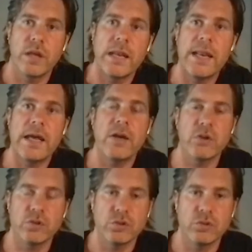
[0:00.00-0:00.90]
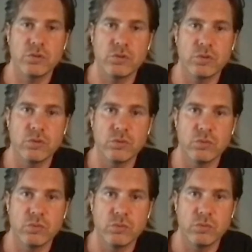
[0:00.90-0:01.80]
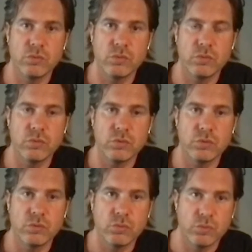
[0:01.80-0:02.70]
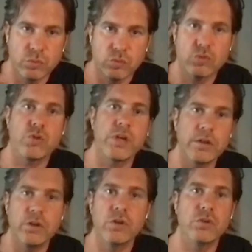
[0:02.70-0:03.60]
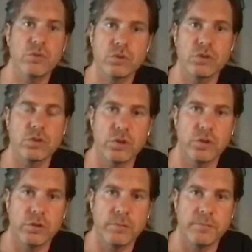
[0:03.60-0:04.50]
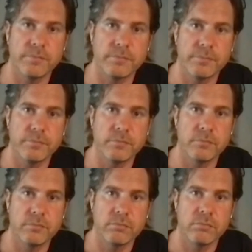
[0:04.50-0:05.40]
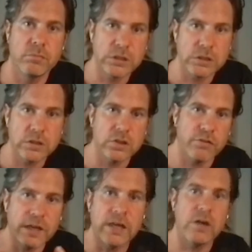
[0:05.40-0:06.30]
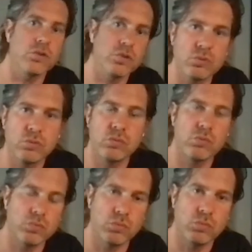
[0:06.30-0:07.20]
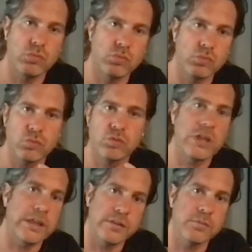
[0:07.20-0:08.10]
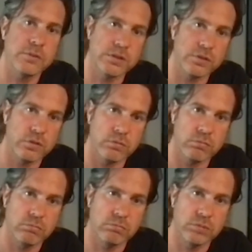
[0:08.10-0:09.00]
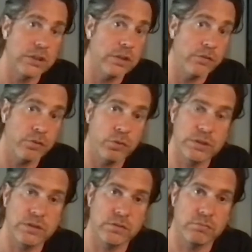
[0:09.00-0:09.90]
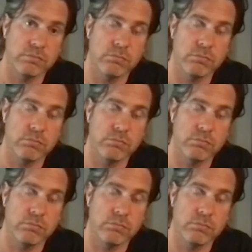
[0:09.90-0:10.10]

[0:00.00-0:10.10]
allows you to train those muscles of how to challenge material in different ways.